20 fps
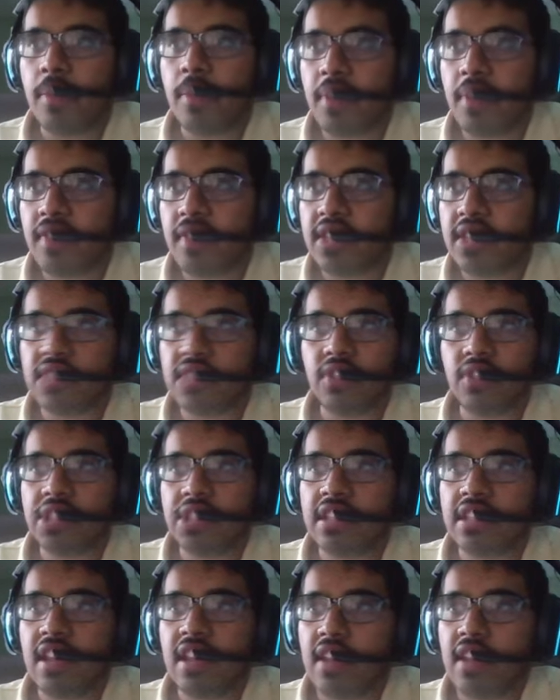But it just feels
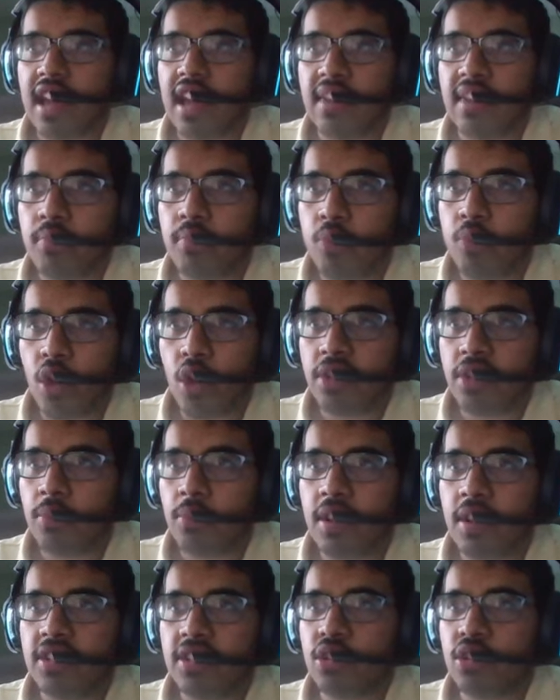like they kind of went,
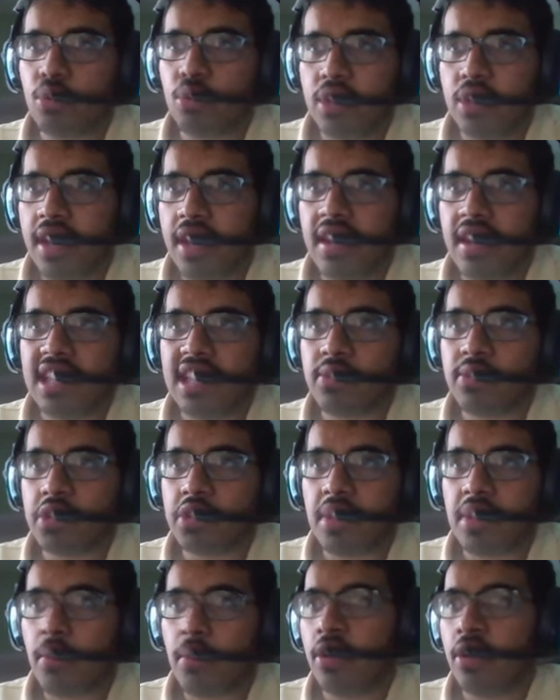went too late. As for
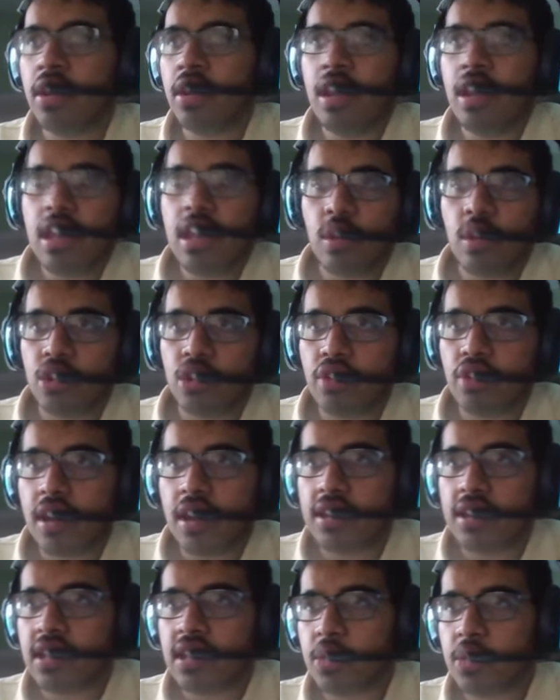Denmark, they were trying to
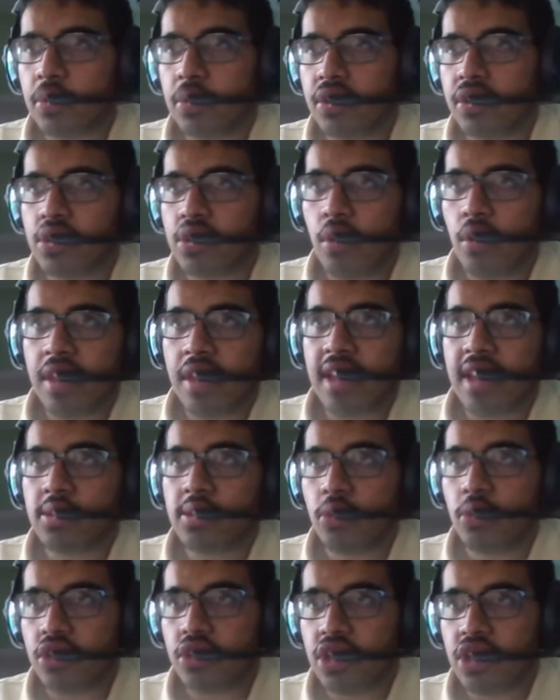desperately score. They had some
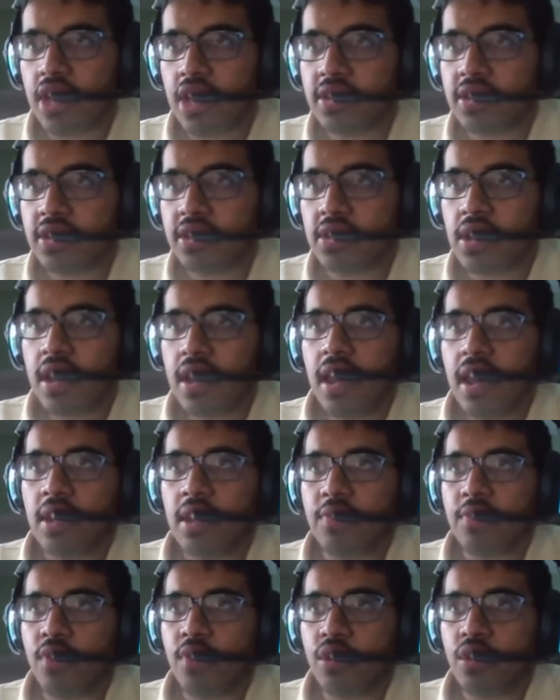good chances in
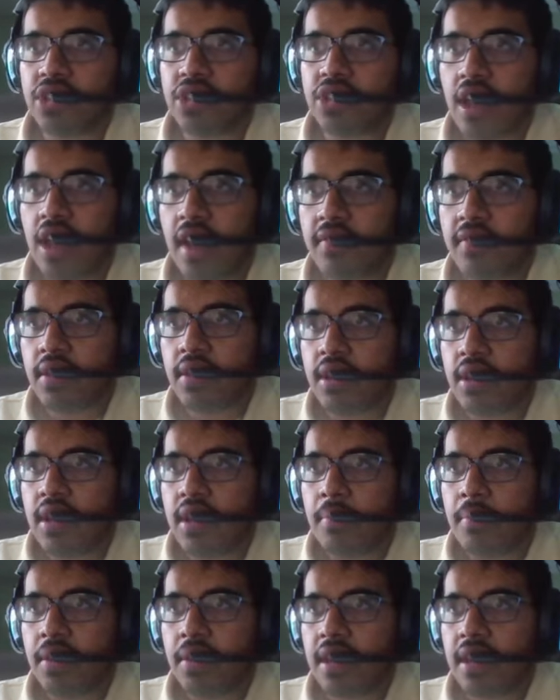the first half.
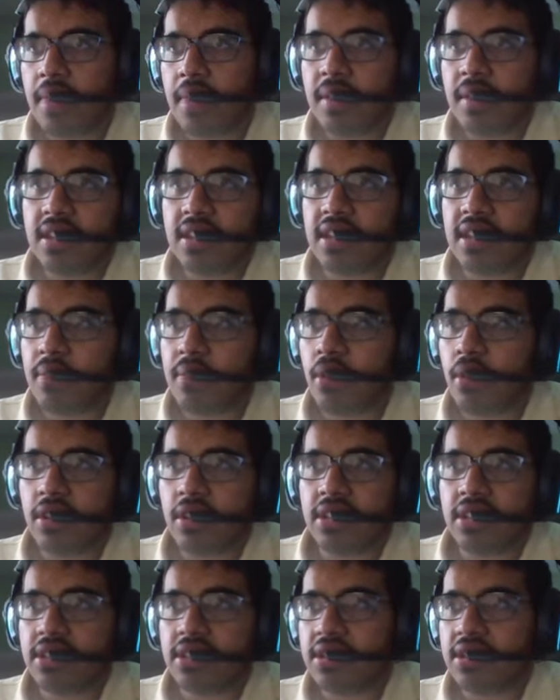But, yeah, I mean, Denmark
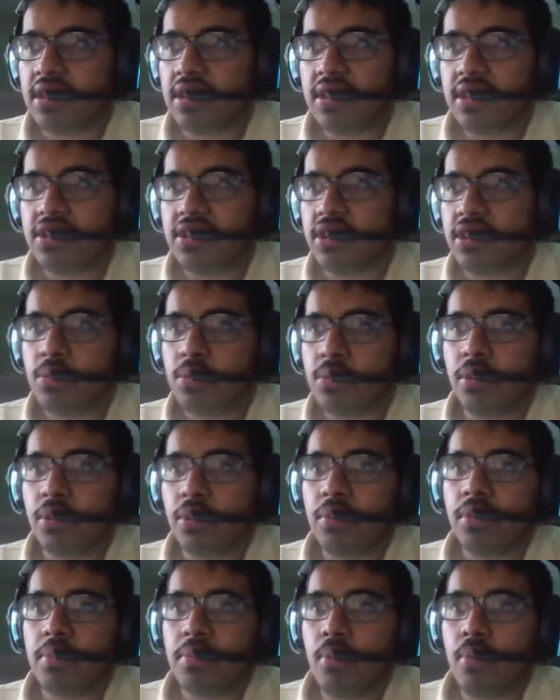just is just really,
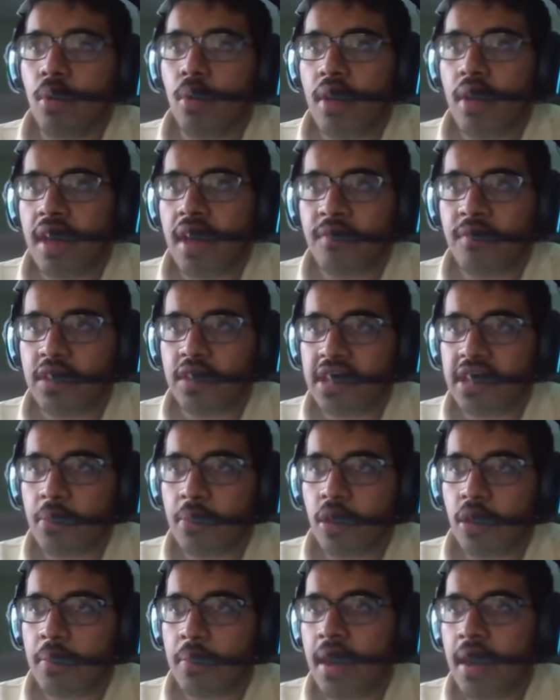really poor. And for
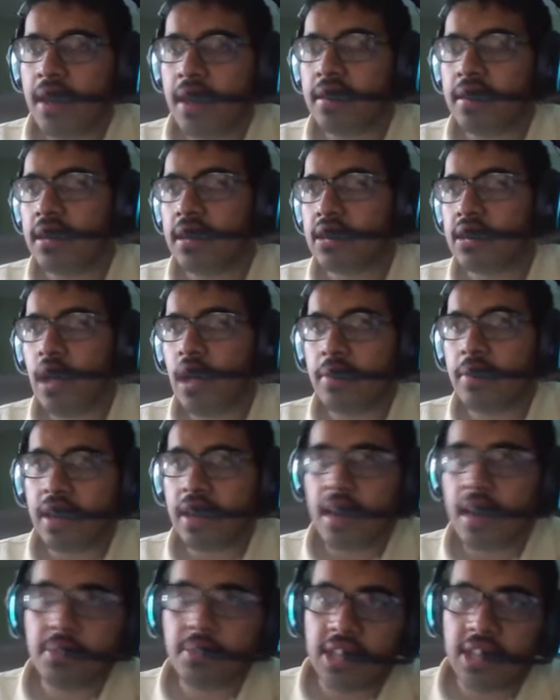Denmark, man, they, they
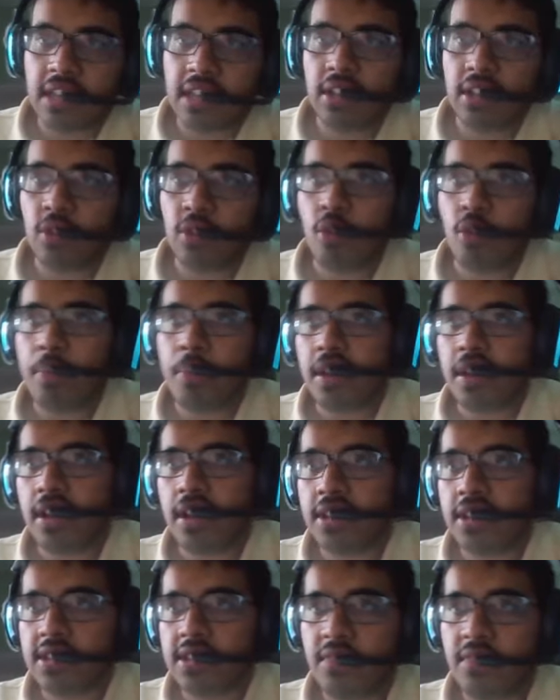come second in the group
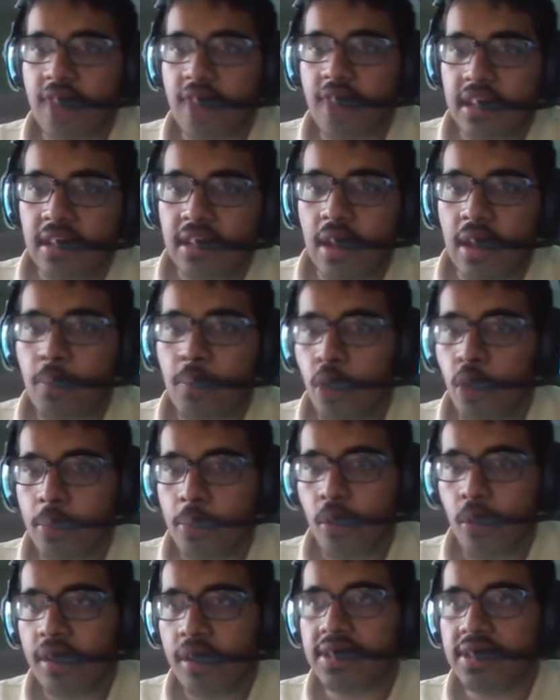because of the fact they got more
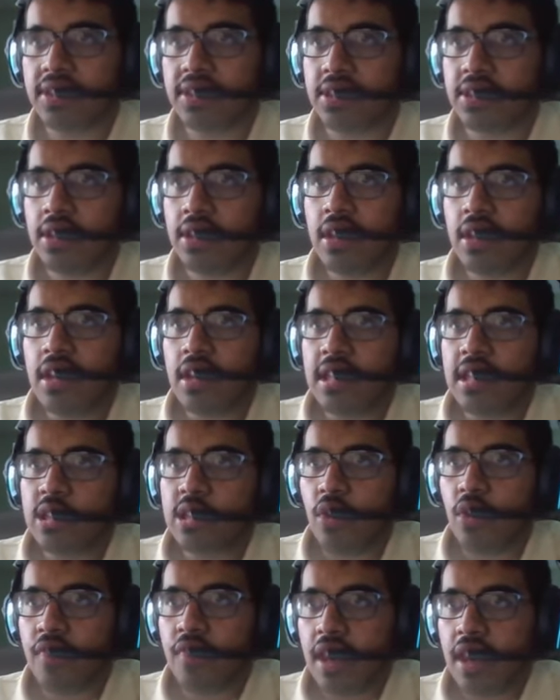points as
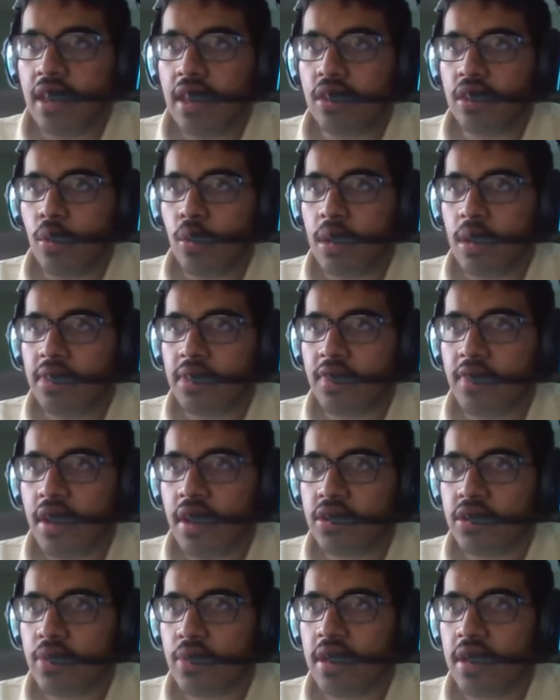Slovenia in the
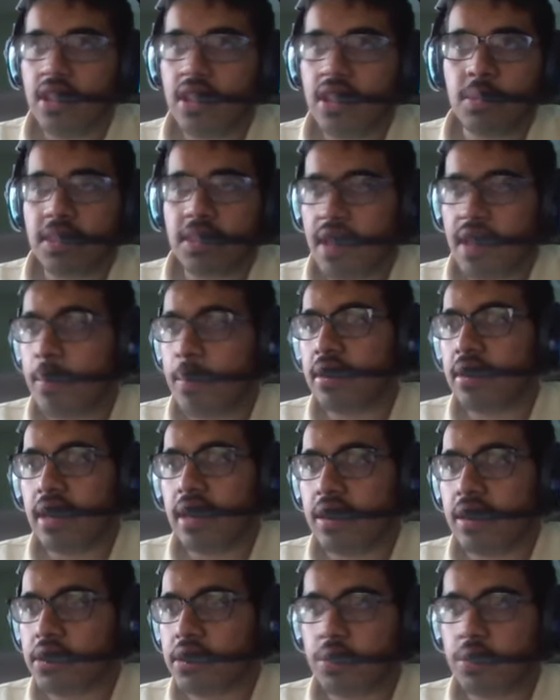qualifiers rankings because everything
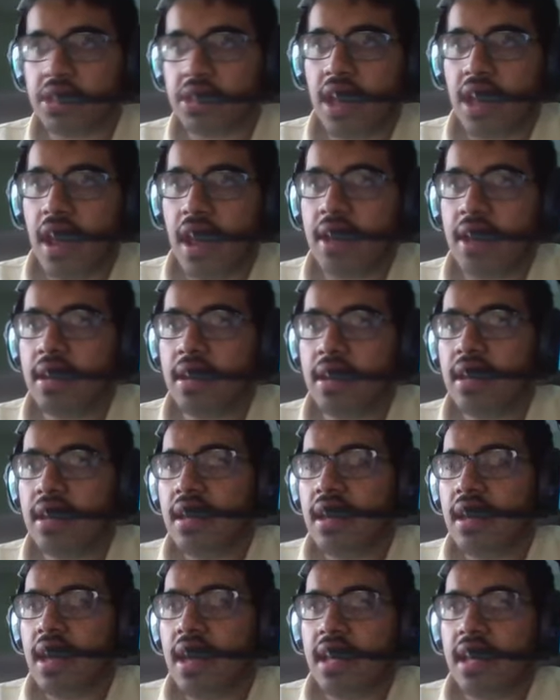else was tied.
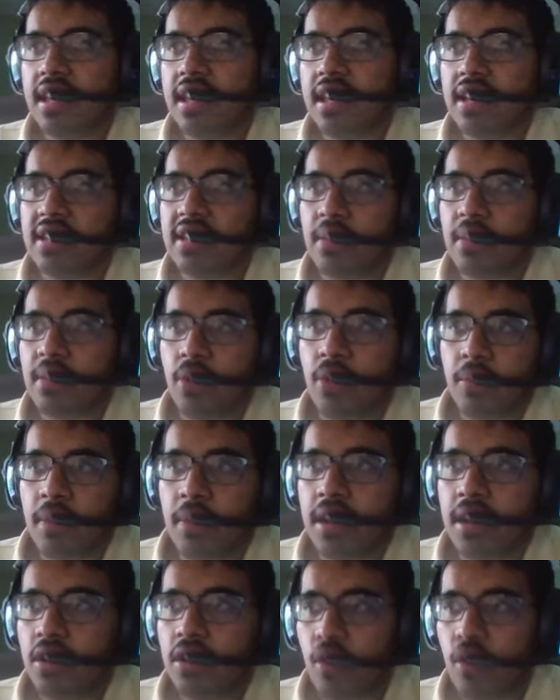And, yeah, Denmark,
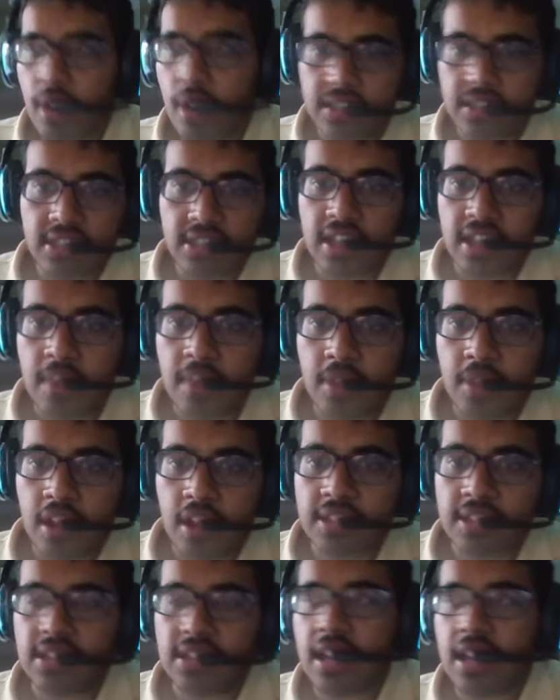man. Congrats to them. They
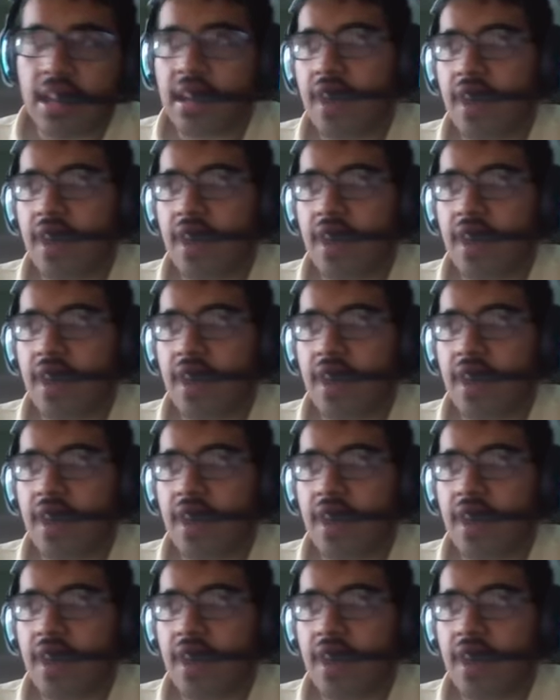got second.